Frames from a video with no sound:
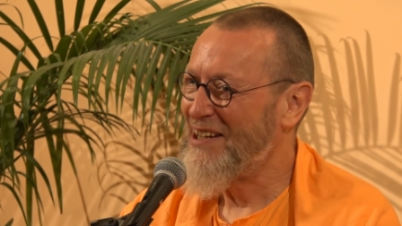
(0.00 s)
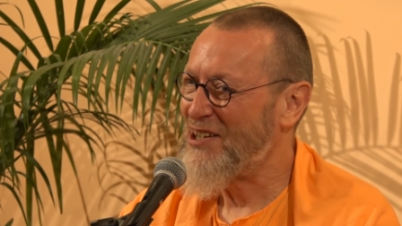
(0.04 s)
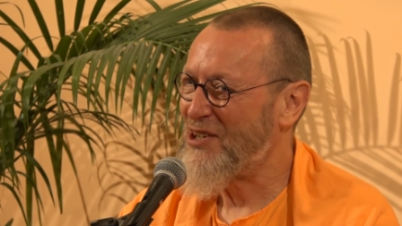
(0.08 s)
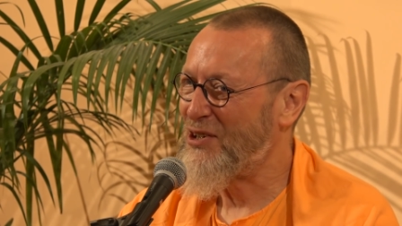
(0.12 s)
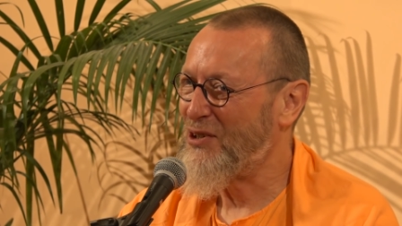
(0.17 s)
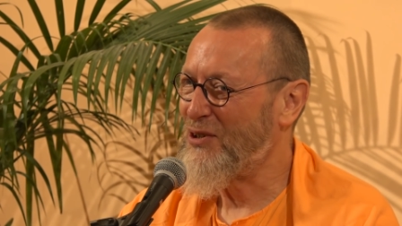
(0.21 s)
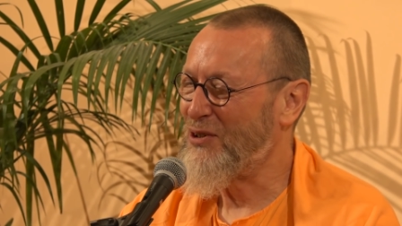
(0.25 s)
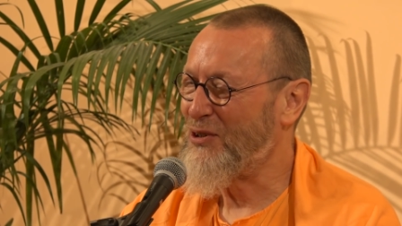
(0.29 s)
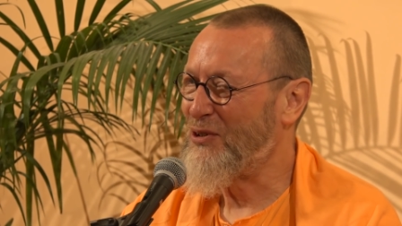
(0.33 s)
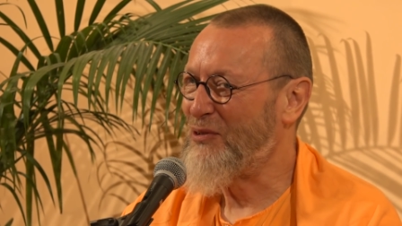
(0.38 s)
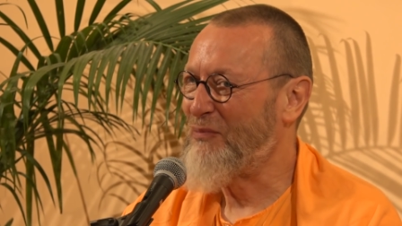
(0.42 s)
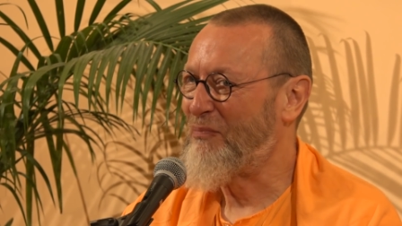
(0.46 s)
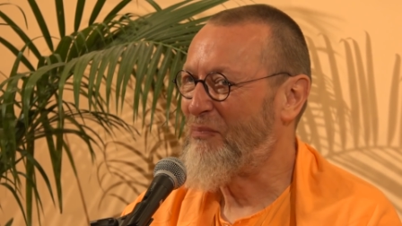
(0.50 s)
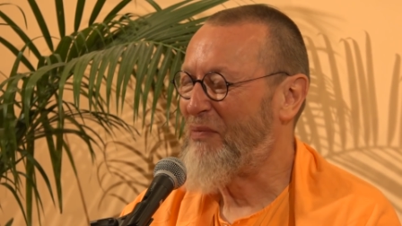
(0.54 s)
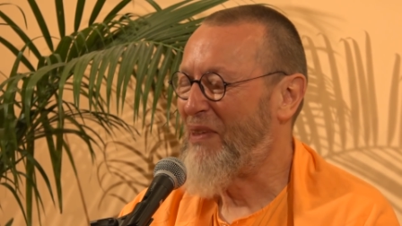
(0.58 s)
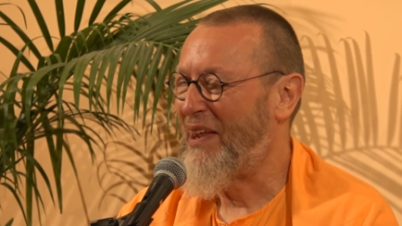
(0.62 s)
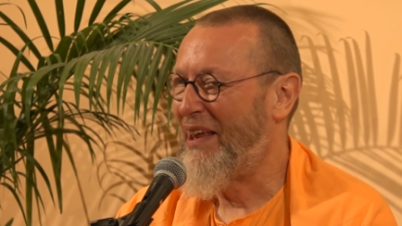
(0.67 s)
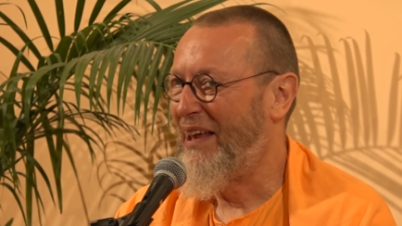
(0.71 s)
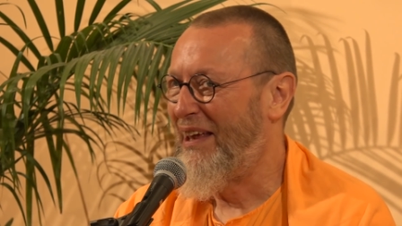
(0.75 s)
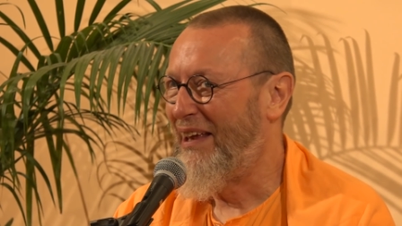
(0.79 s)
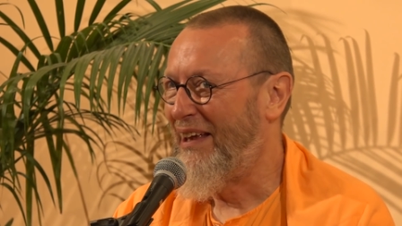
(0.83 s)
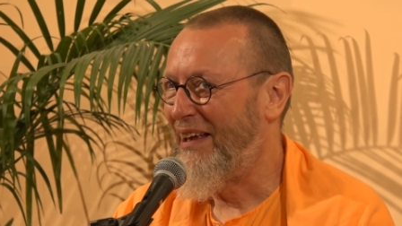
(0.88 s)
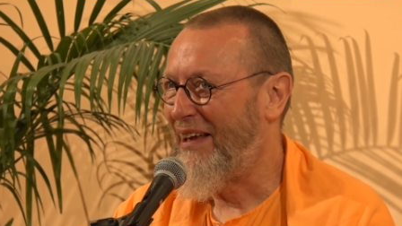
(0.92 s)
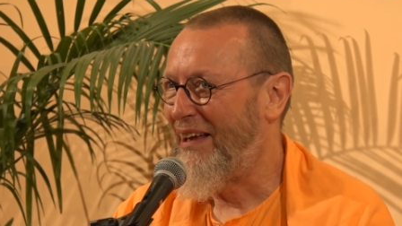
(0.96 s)
So,
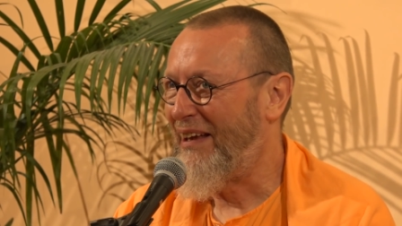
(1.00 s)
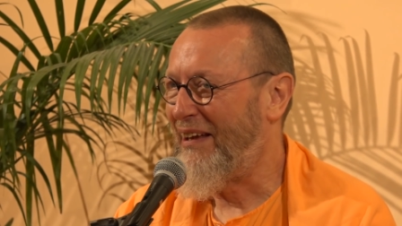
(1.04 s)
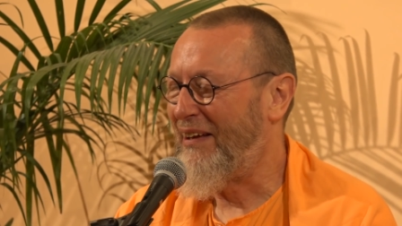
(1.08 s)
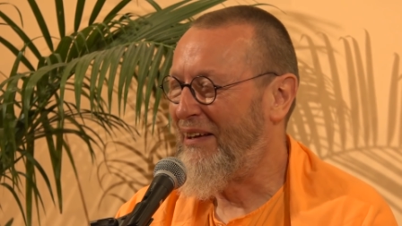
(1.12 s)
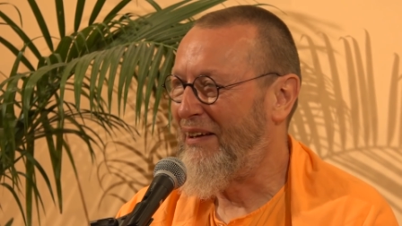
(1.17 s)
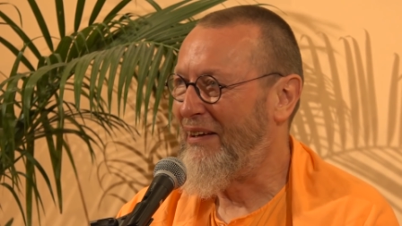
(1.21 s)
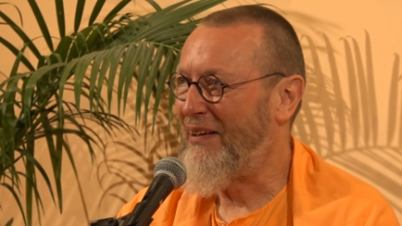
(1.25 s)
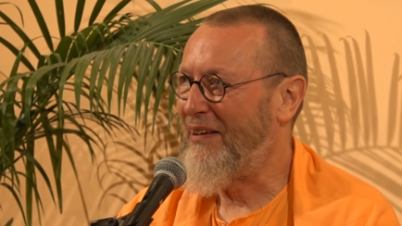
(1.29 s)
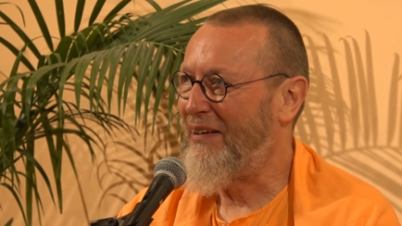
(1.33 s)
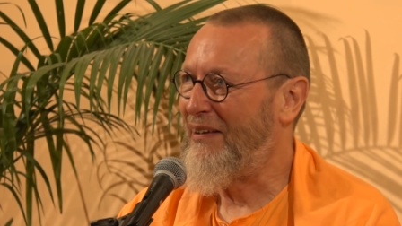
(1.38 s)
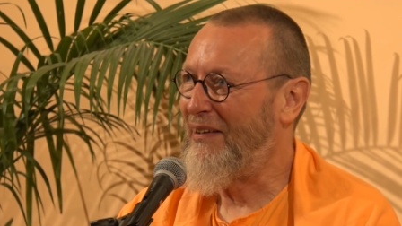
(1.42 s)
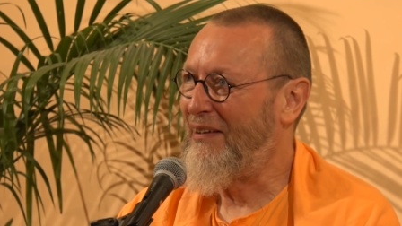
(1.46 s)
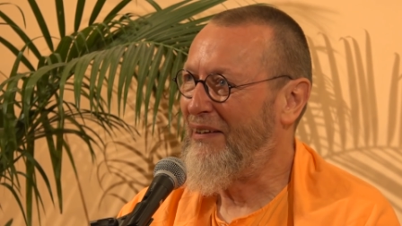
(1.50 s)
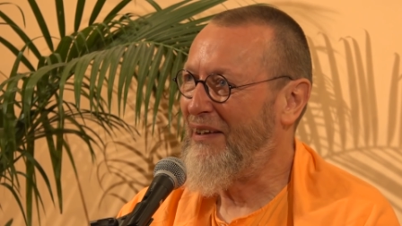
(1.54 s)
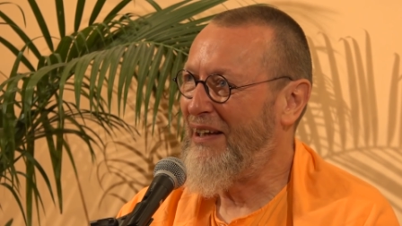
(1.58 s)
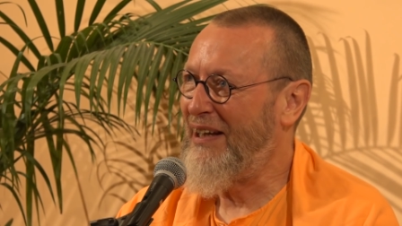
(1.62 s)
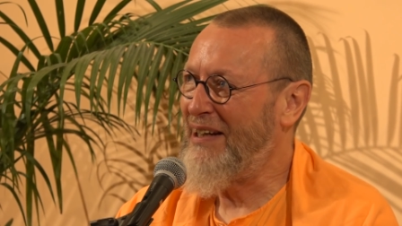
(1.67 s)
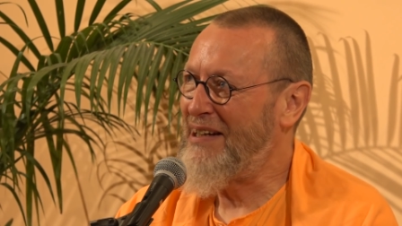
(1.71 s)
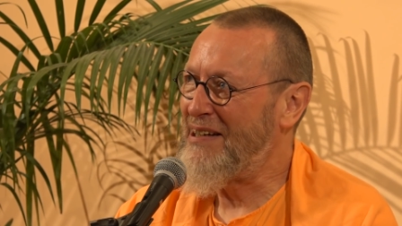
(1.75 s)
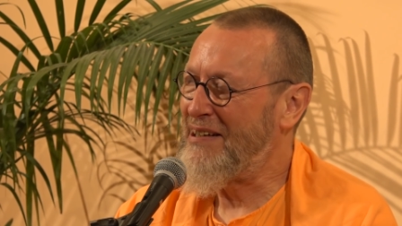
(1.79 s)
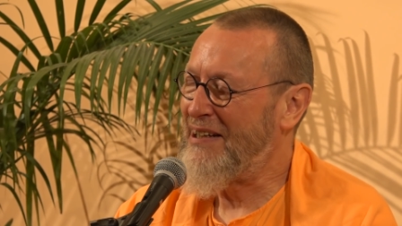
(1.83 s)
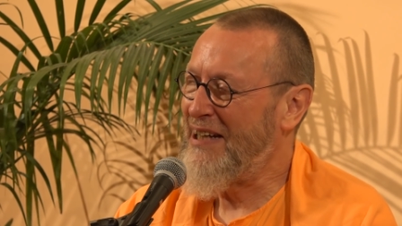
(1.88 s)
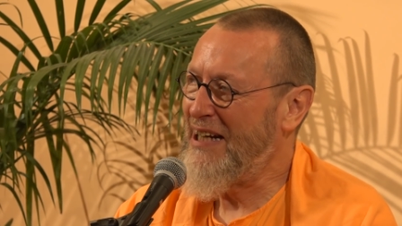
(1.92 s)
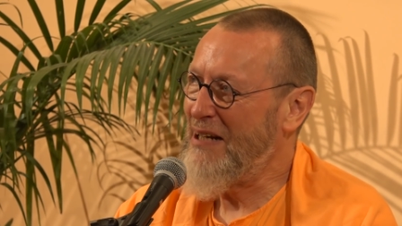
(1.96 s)

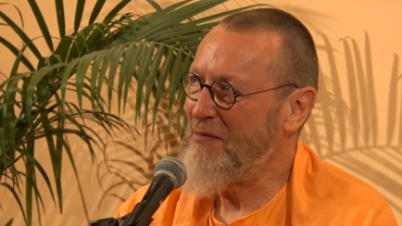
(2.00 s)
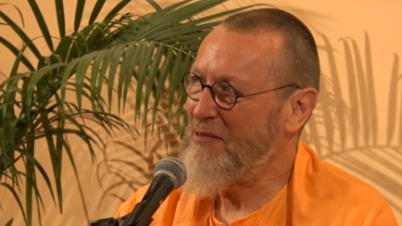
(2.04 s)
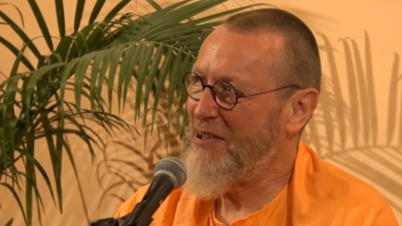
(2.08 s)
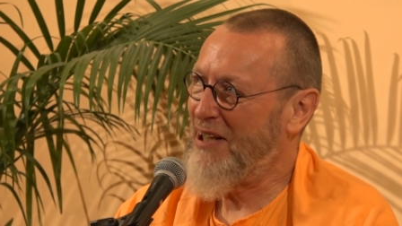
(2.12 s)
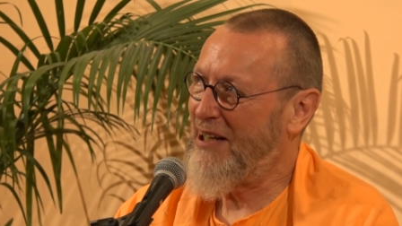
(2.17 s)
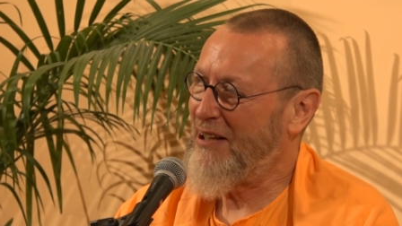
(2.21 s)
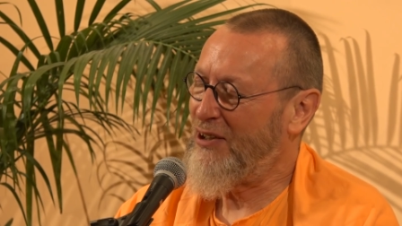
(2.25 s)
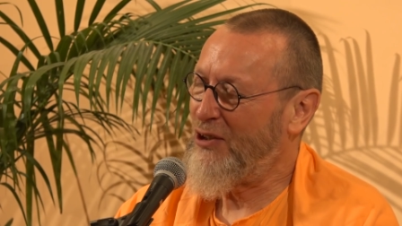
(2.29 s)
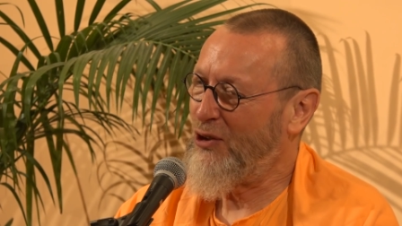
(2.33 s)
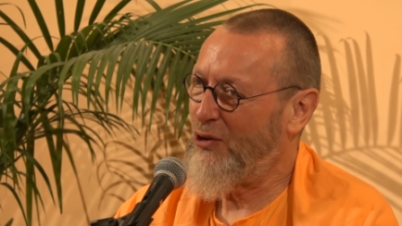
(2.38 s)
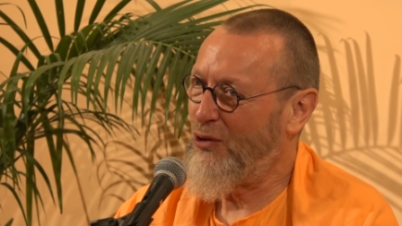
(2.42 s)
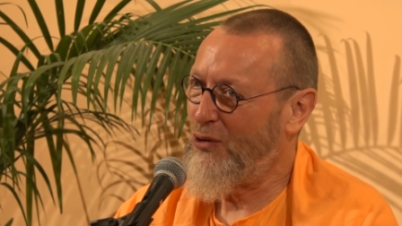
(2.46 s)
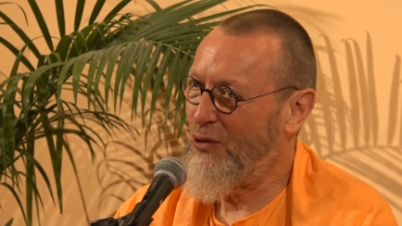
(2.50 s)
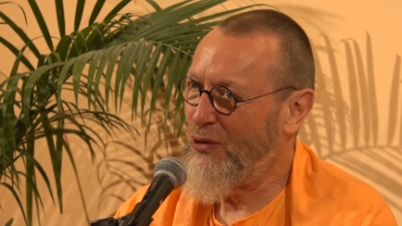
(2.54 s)
it seems that